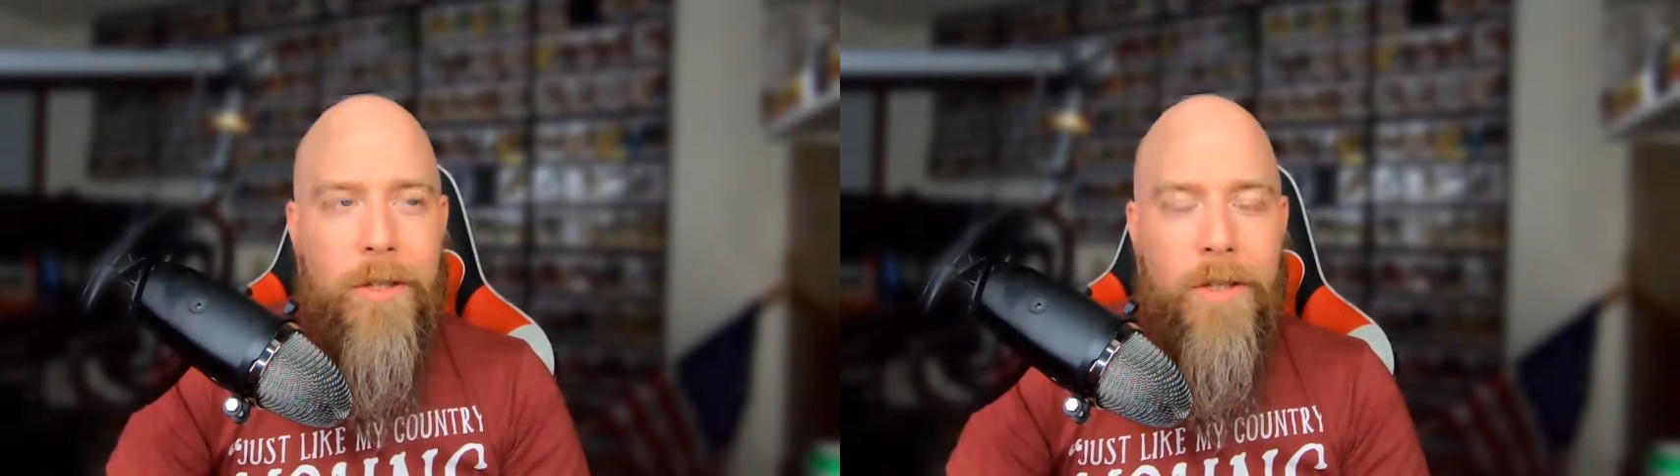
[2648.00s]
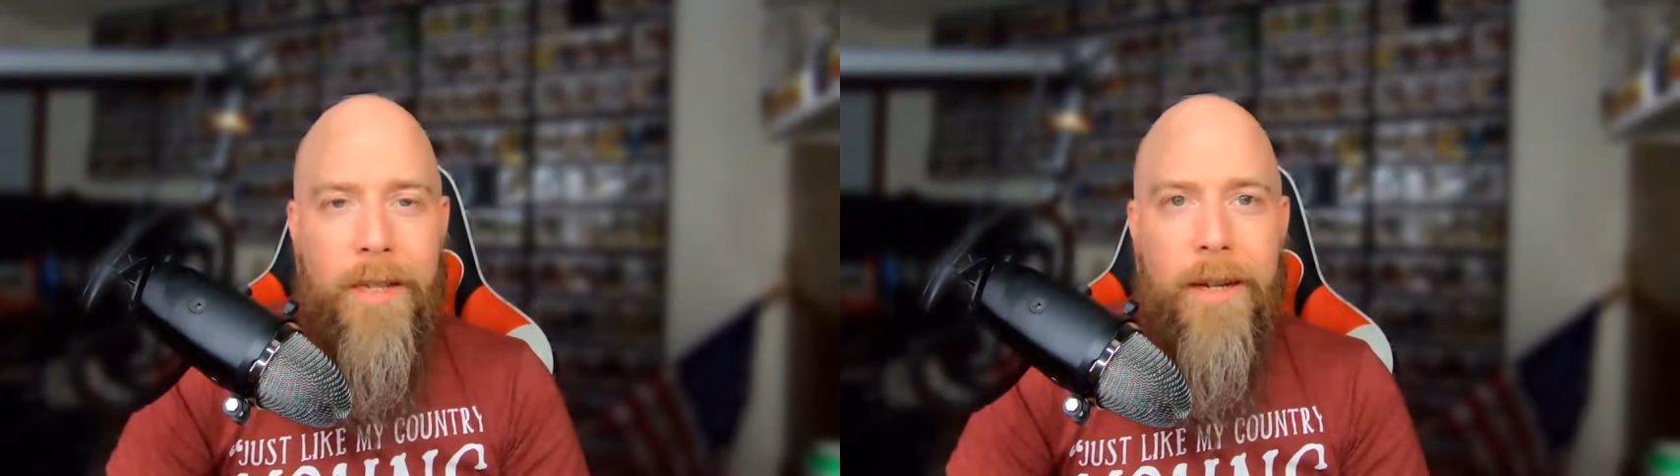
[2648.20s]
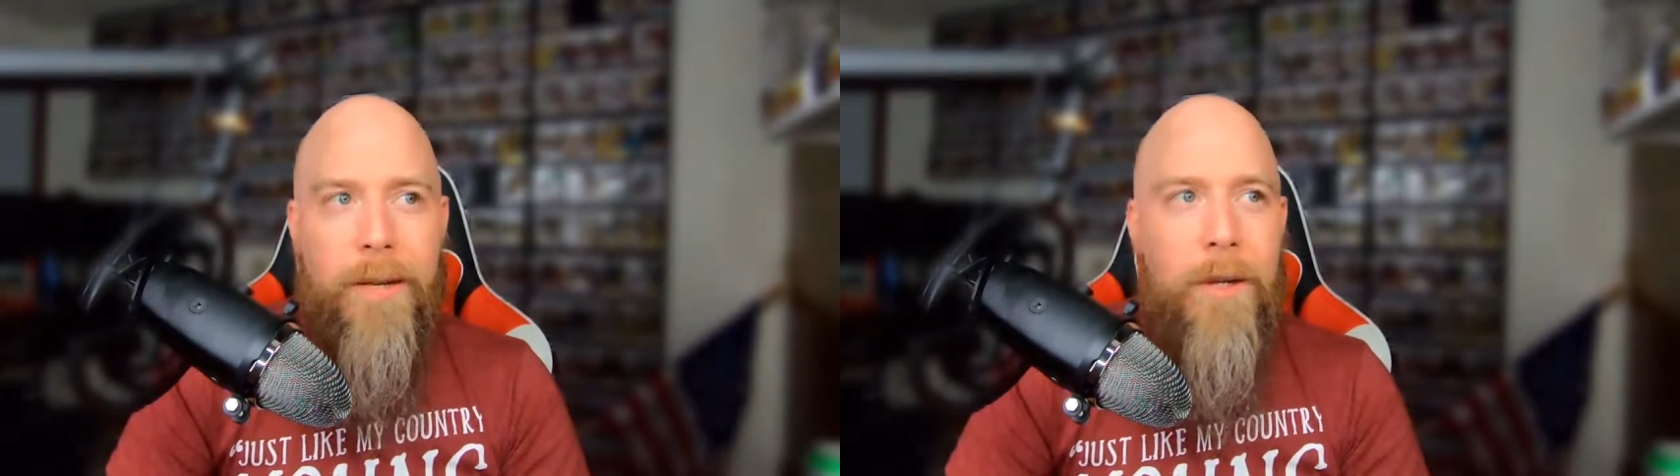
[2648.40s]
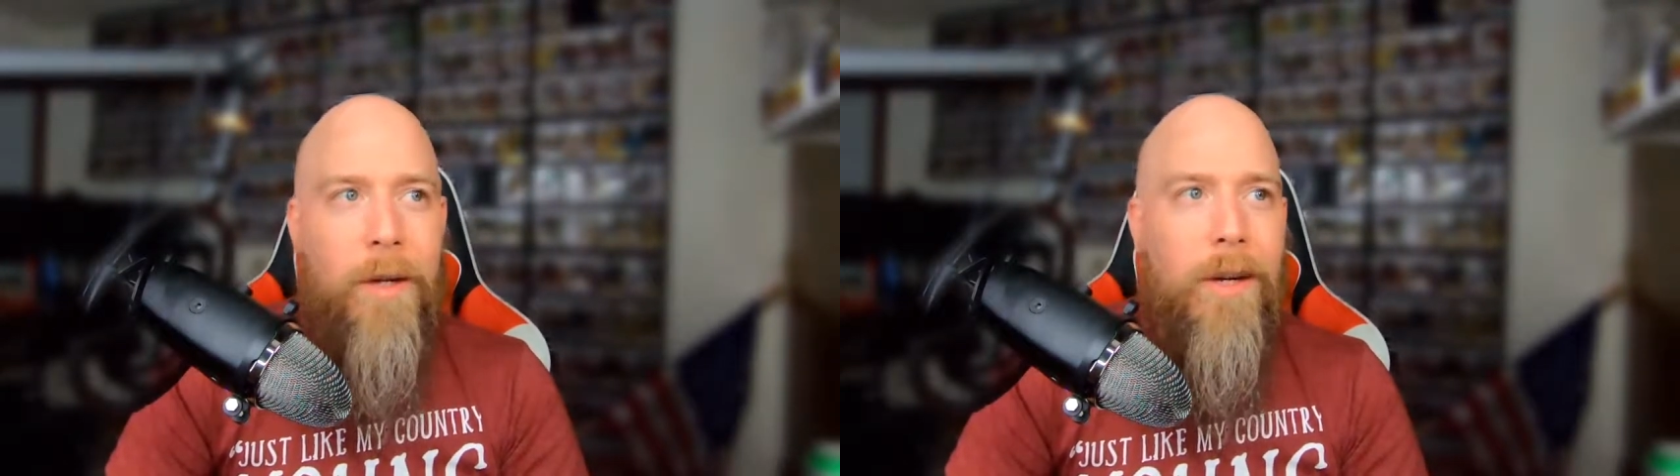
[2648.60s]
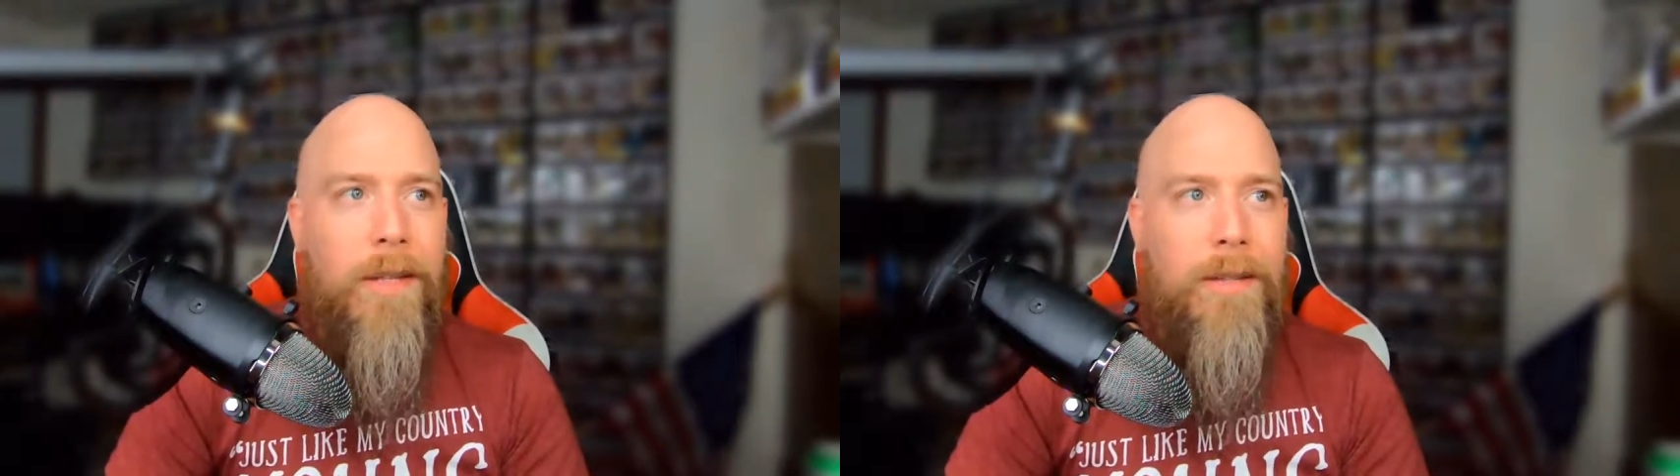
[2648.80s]
said that
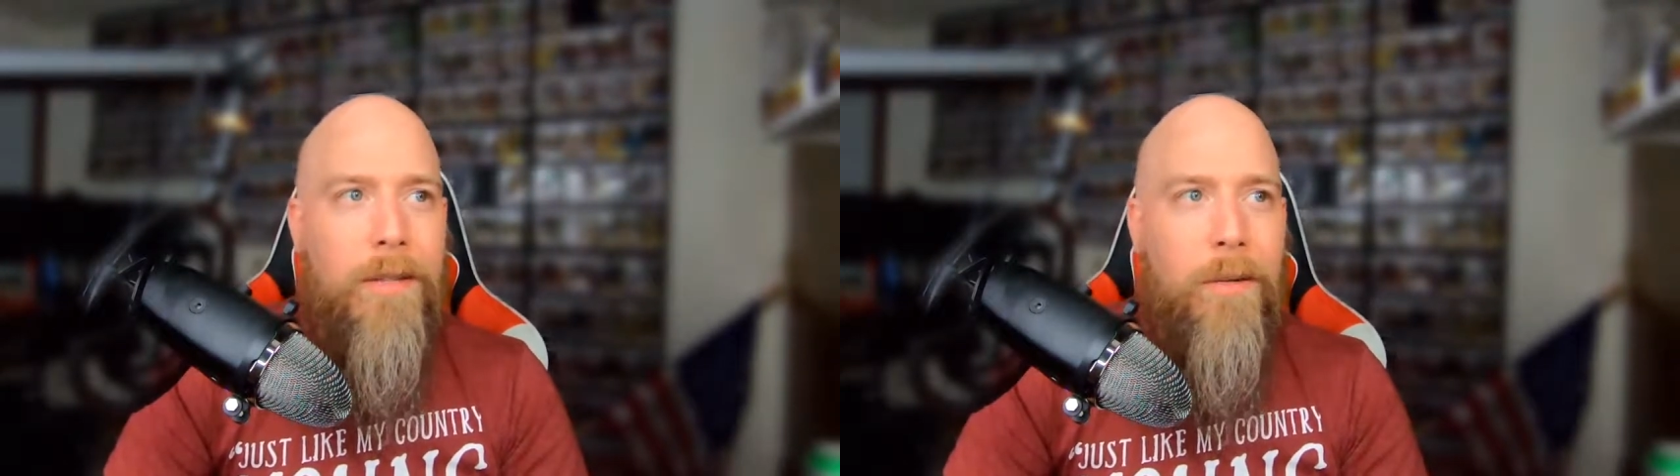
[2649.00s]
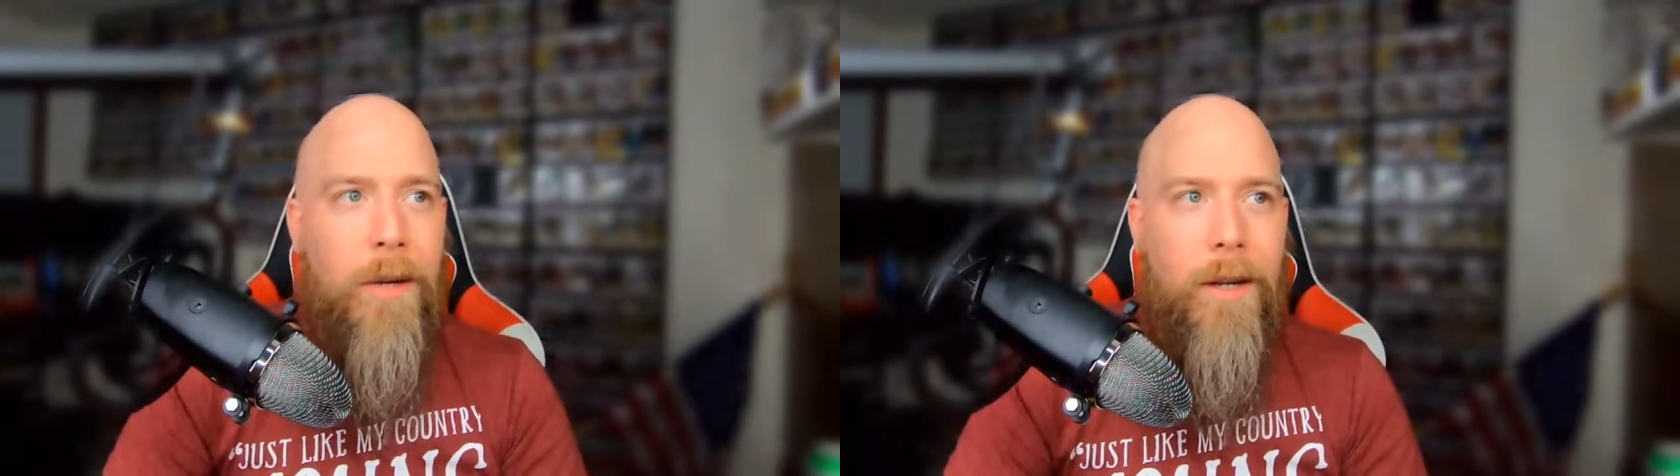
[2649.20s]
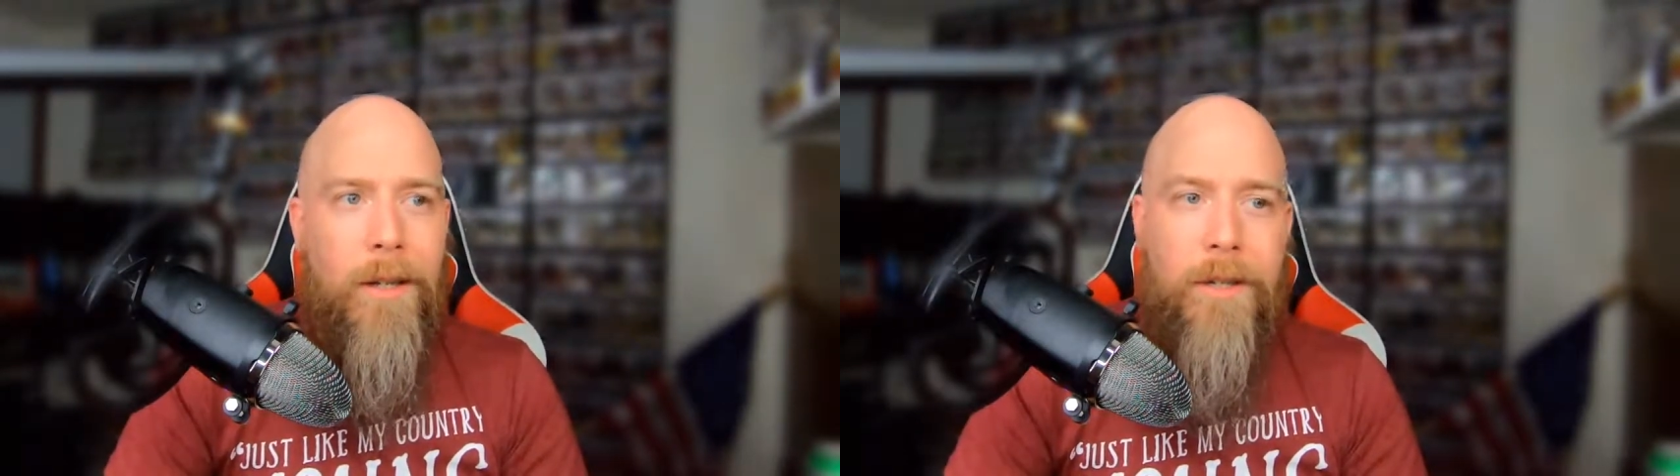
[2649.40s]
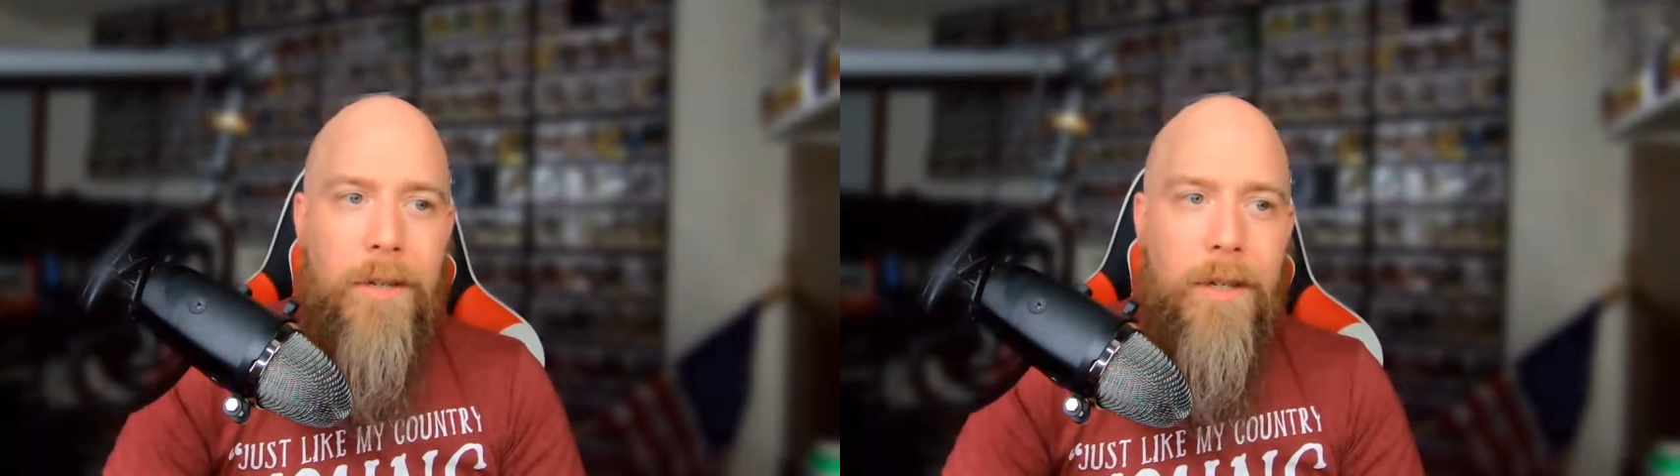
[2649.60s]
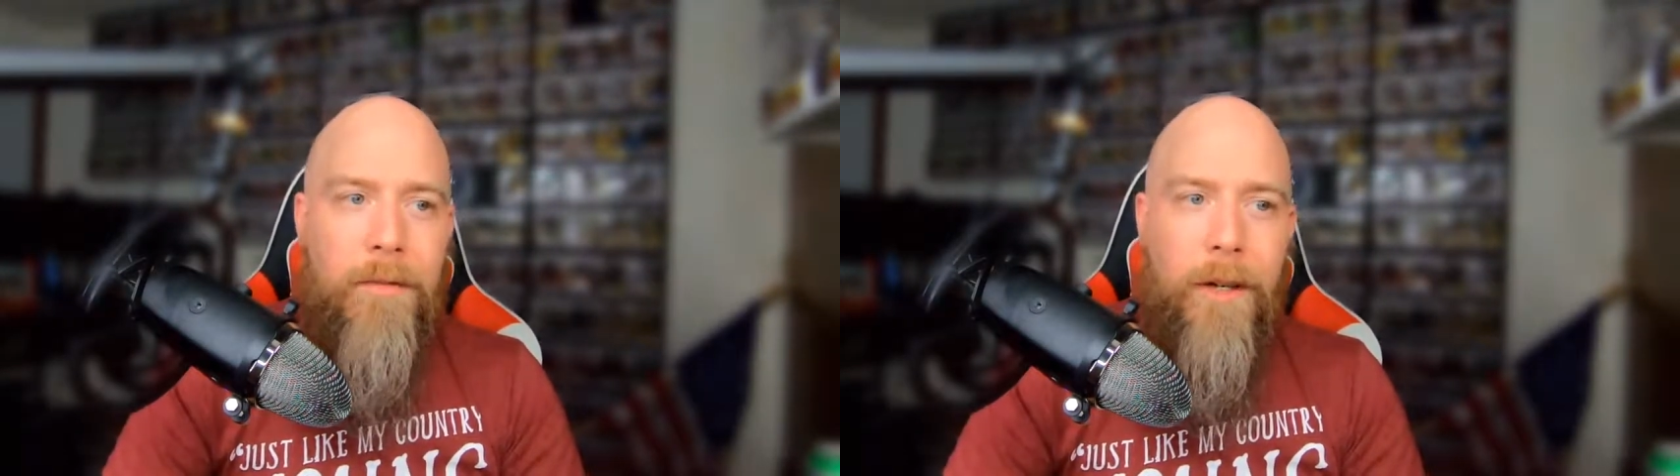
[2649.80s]
immigrants to our country,